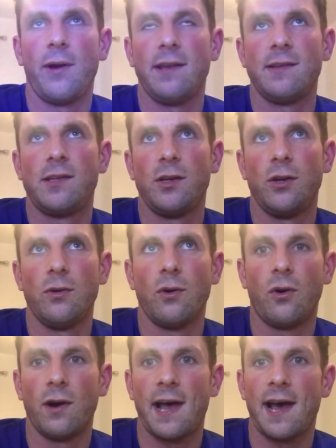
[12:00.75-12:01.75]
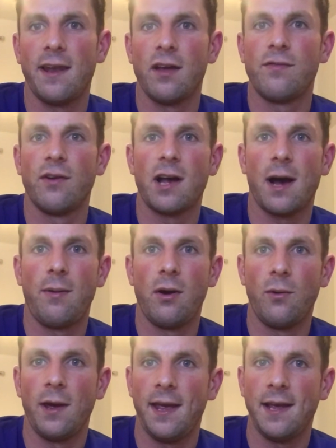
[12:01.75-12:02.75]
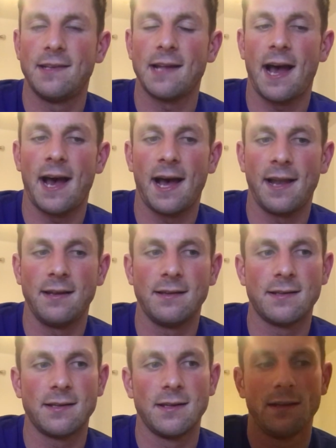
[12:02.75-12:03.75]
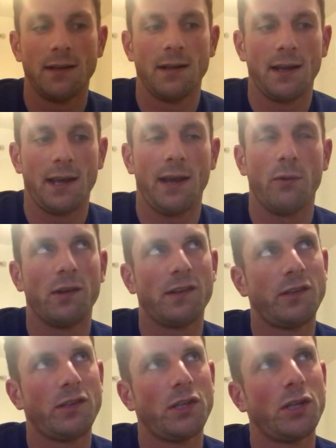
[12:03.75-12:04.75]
went to Orlando for a couple of weeks, and it was